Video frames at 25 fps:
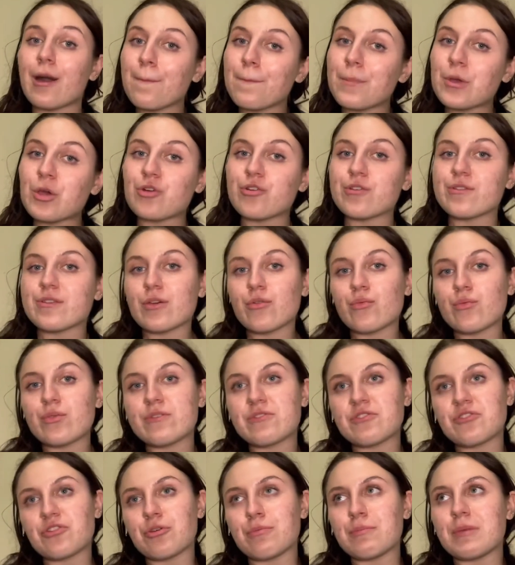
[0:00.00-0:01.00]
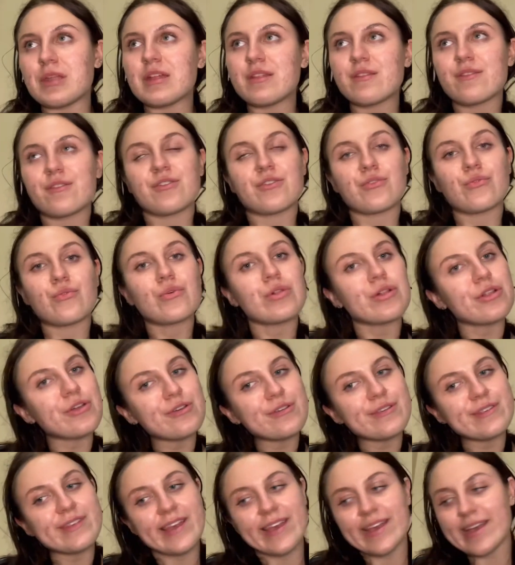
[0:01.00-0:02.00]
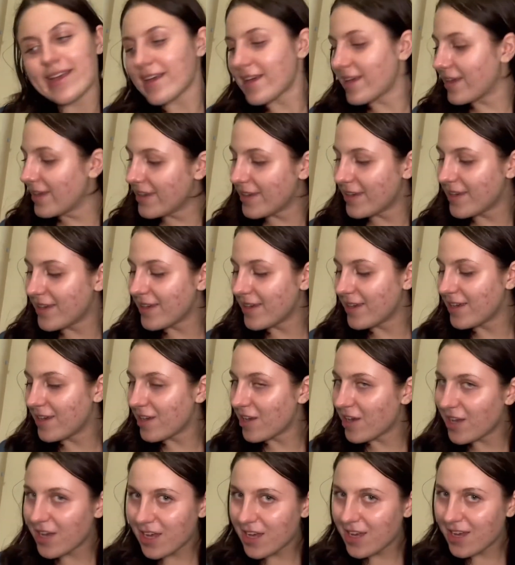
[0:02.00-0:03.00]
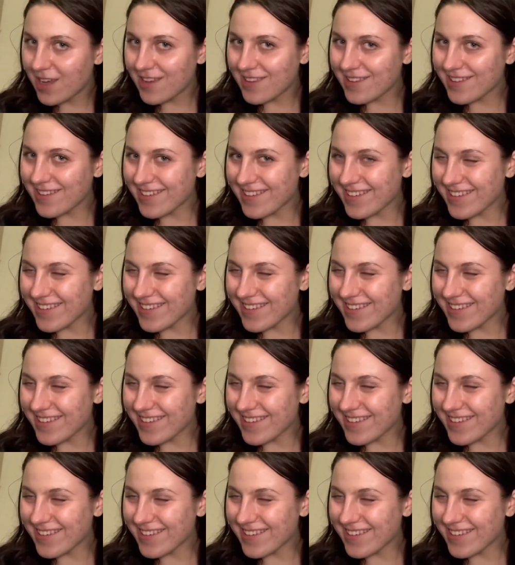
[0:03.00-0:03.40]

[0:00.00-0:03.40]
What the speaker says: because it was 2 minutes until closing. So